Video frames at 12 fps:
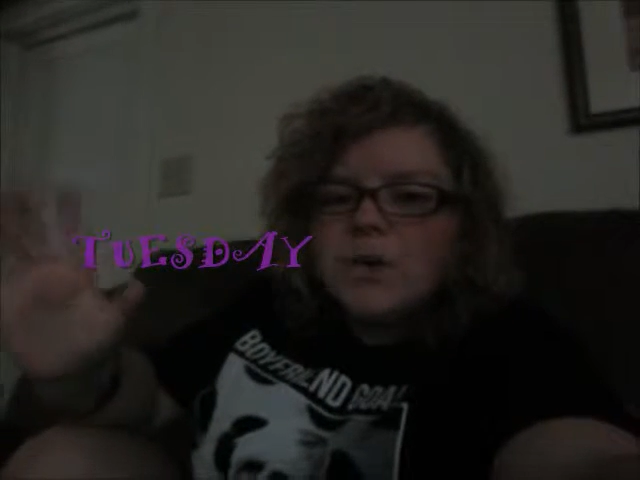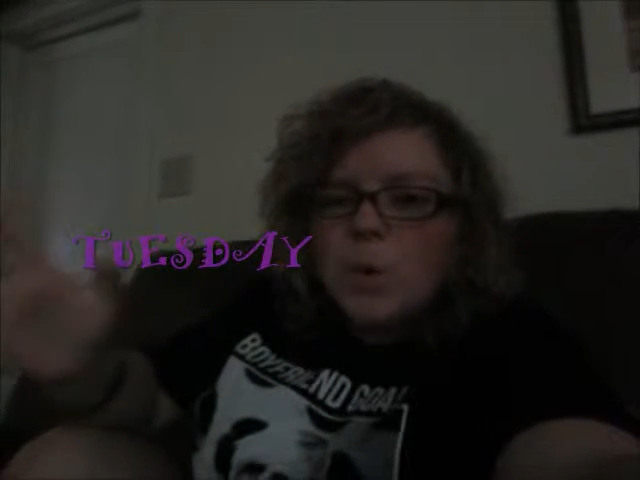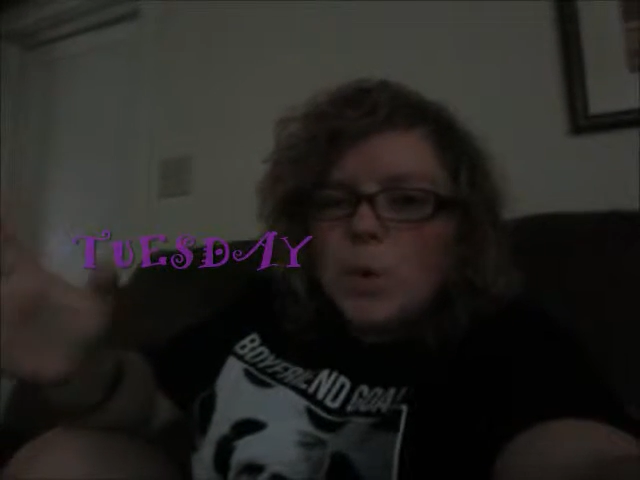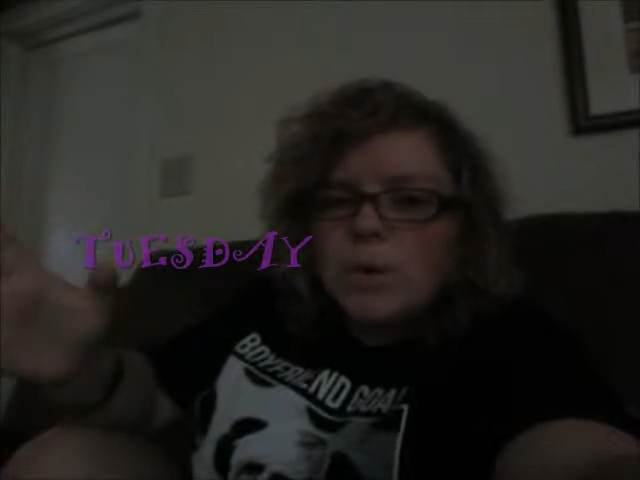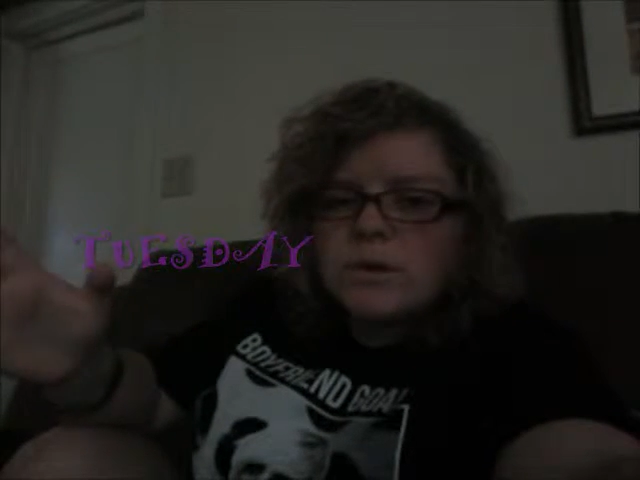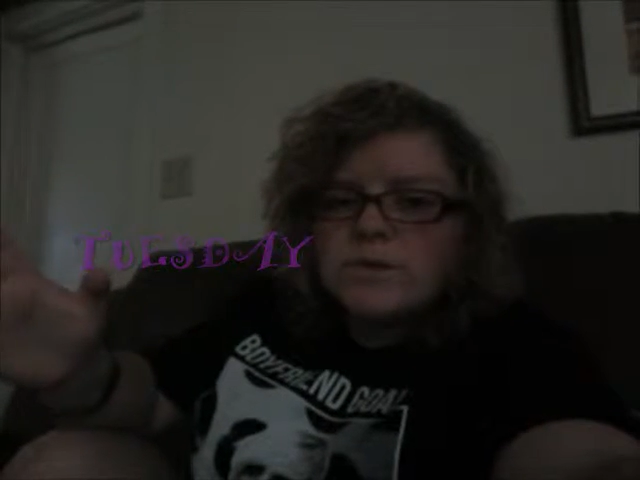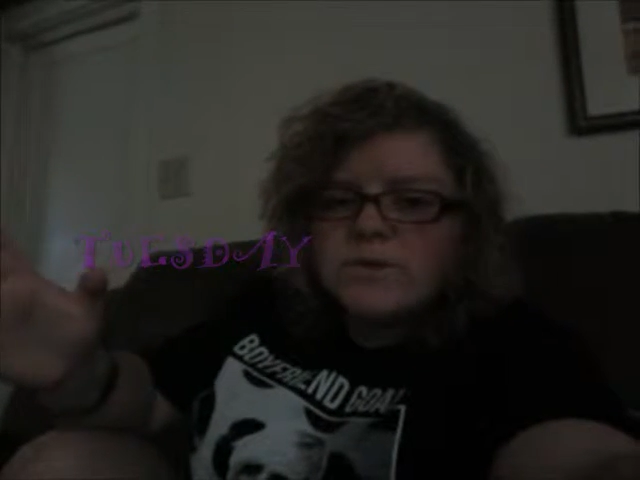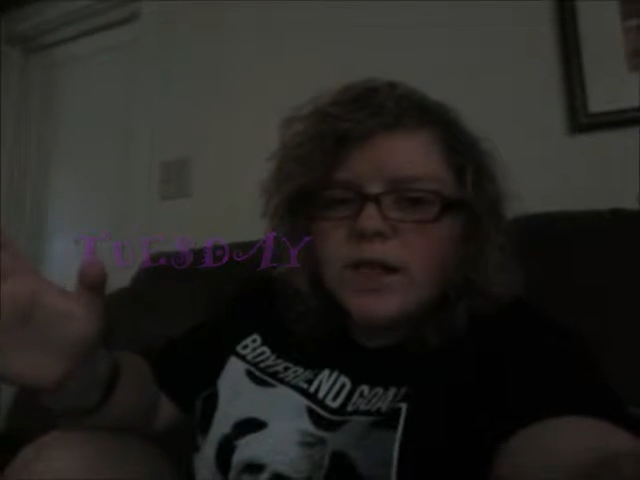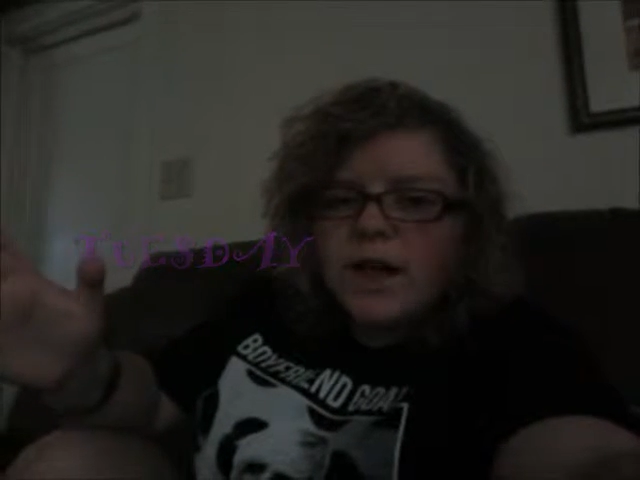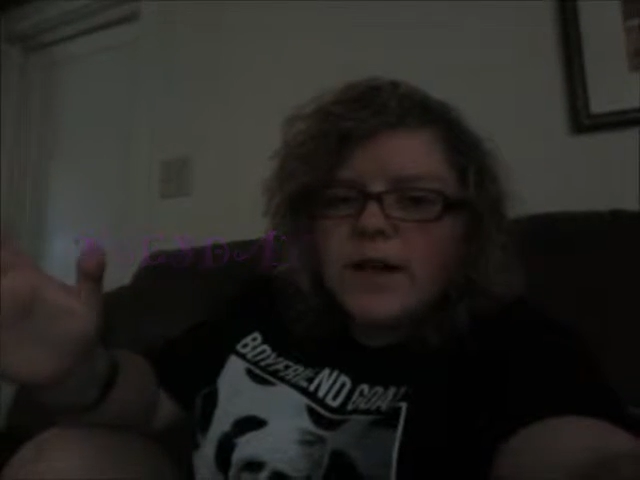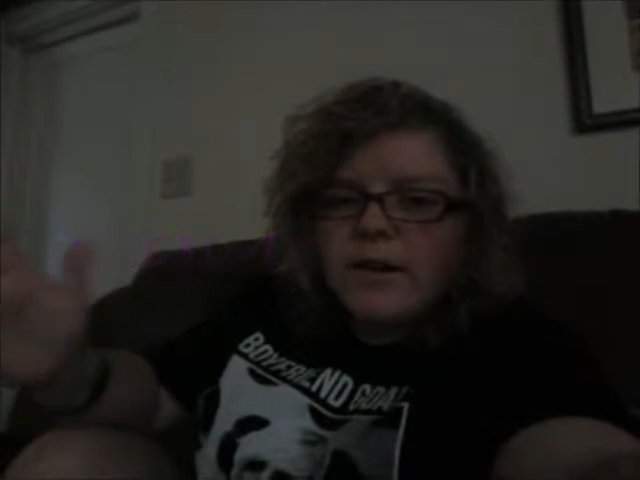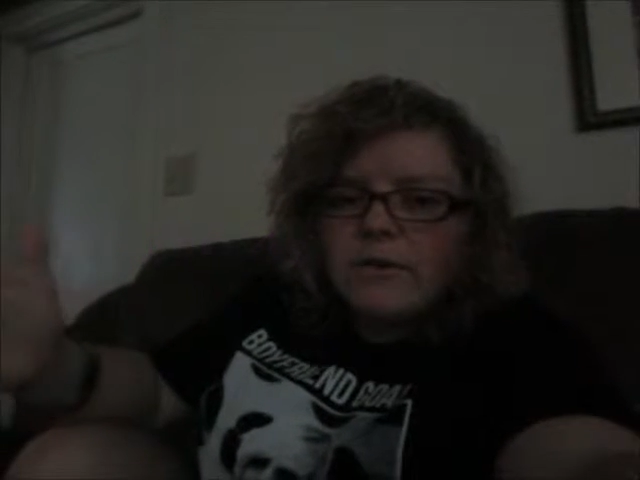
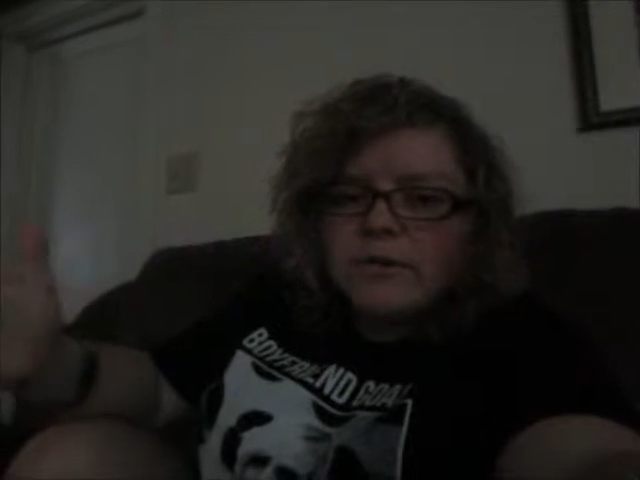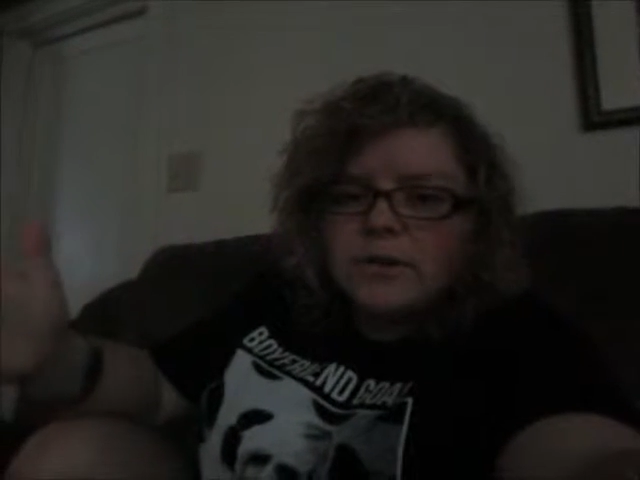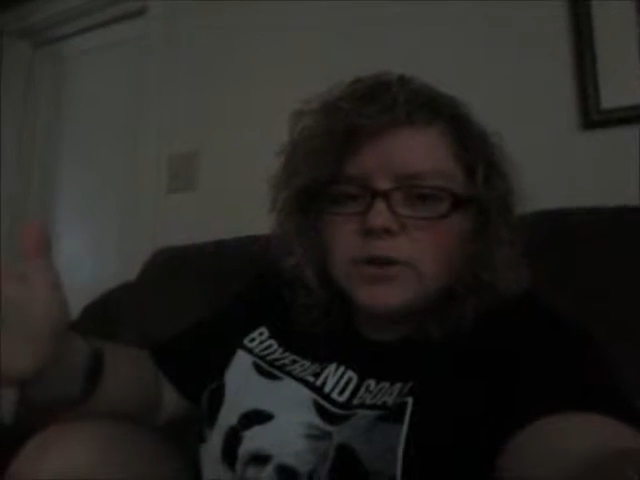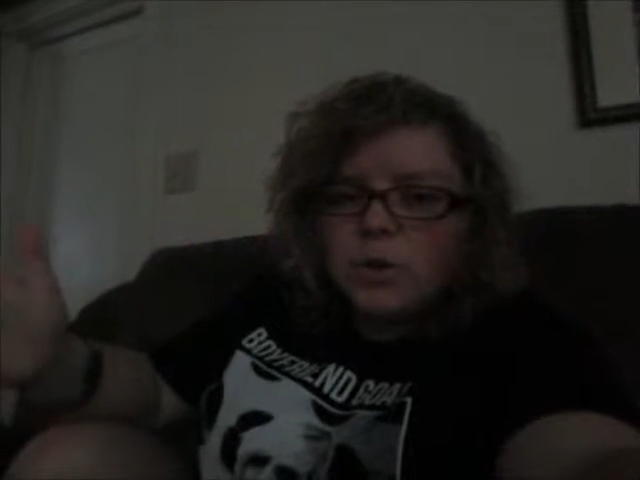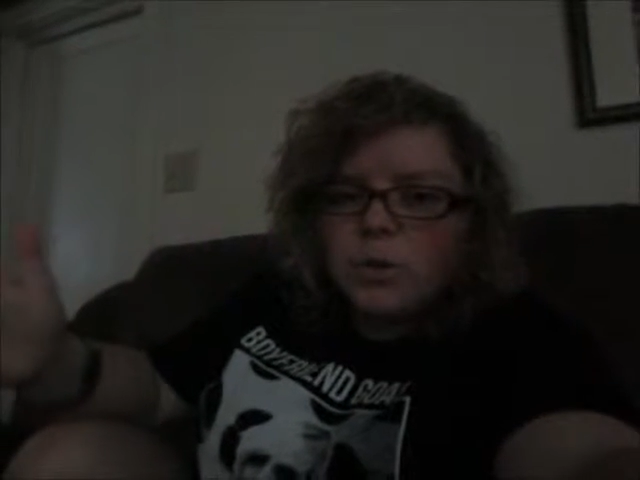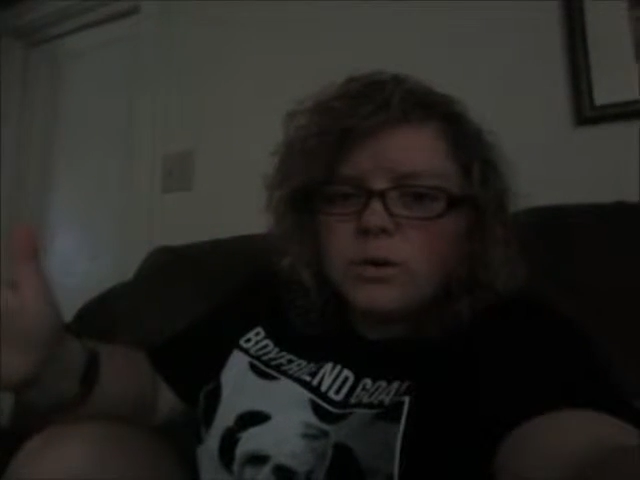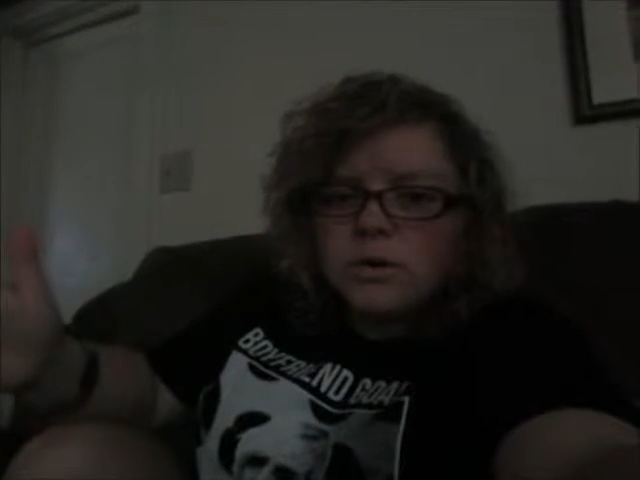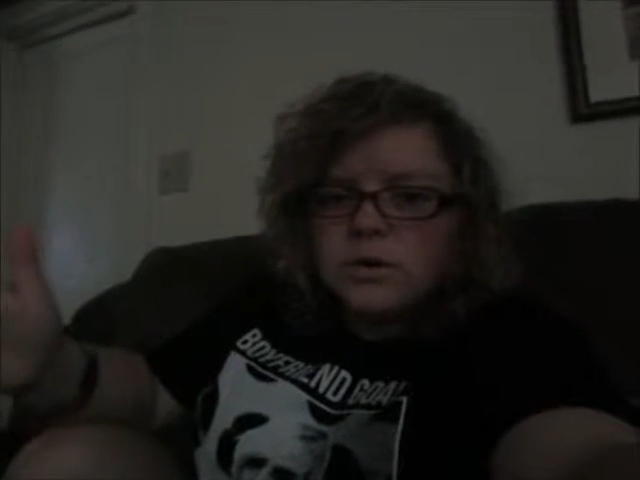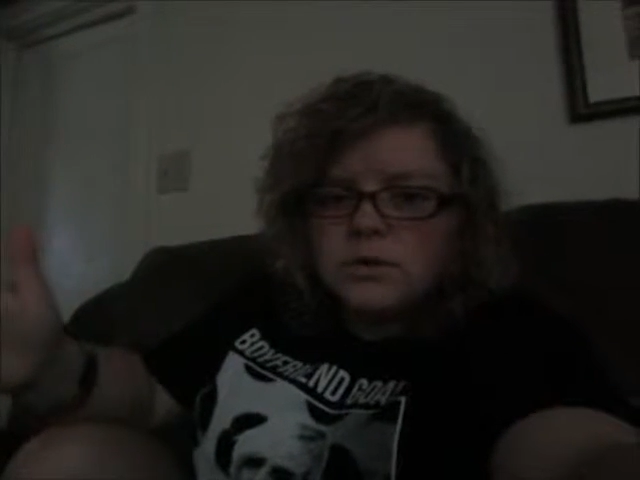horsefly on the door.